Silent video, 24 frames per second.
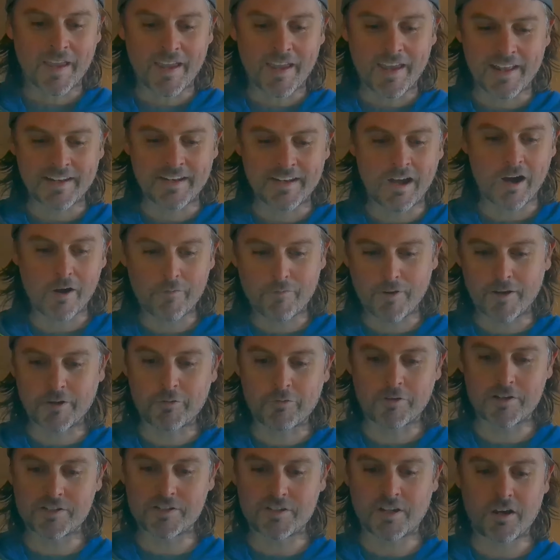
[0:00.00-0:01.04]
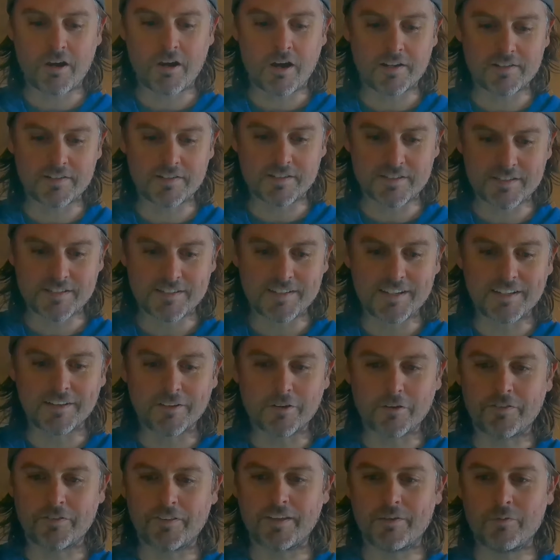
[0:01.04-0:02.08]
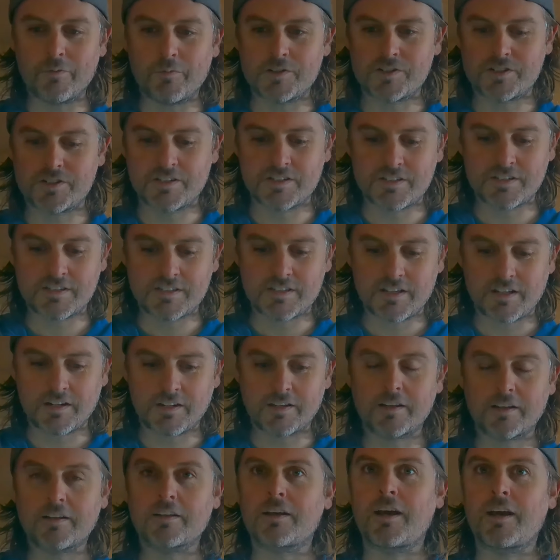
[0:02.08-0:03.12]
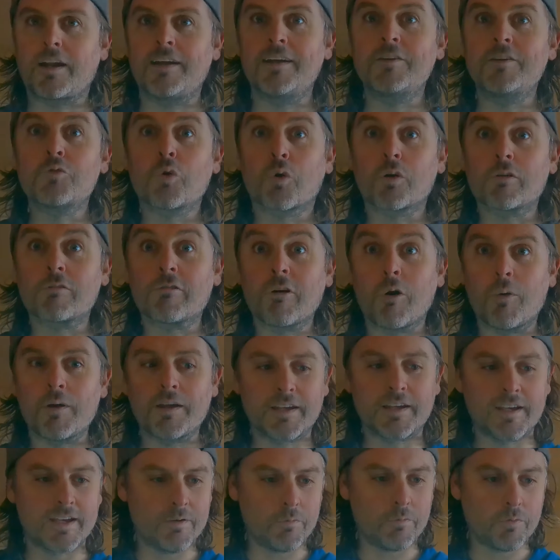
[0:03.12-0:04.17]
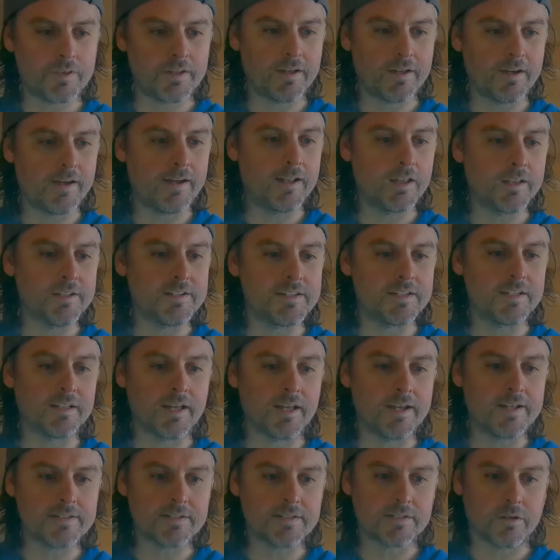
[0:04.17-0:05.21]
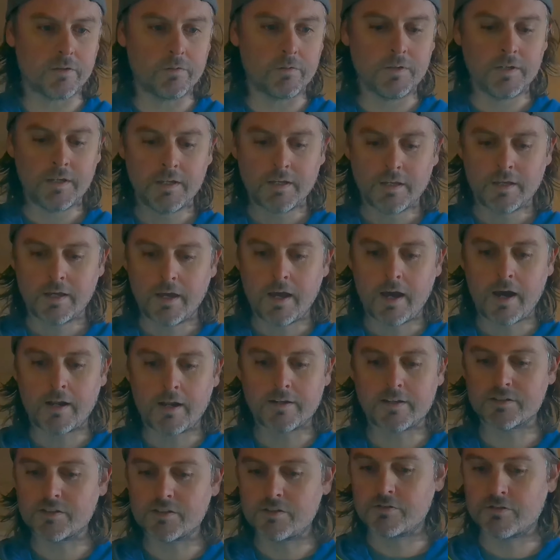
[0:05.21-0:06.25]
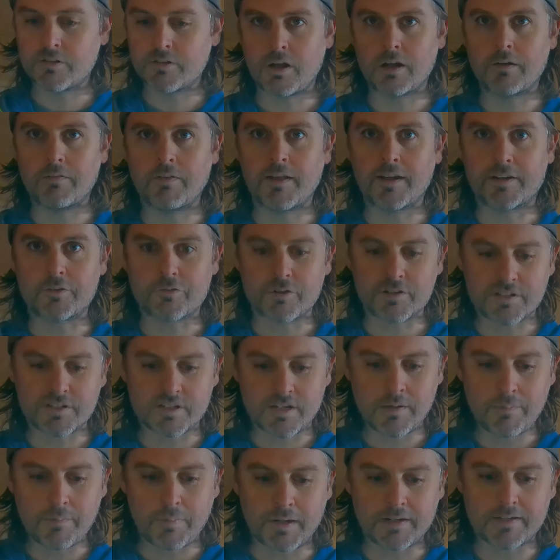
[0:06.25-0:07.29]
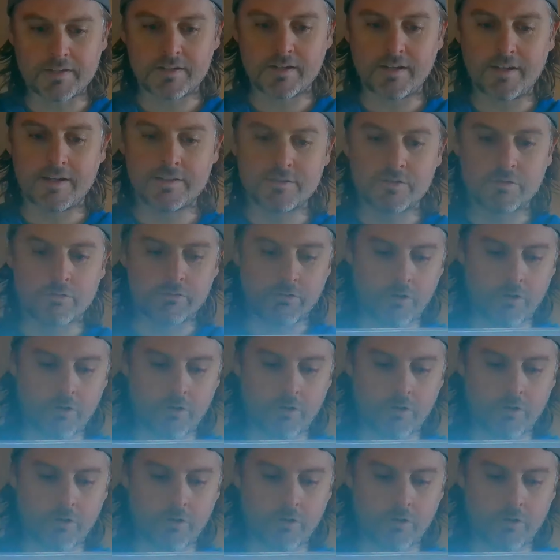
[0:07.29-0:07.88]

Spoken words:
And our friend Kristen got us this neat little thing, which is a kind of indoor growing kit with a LED light. So it doesn't use a lot of electricity, but is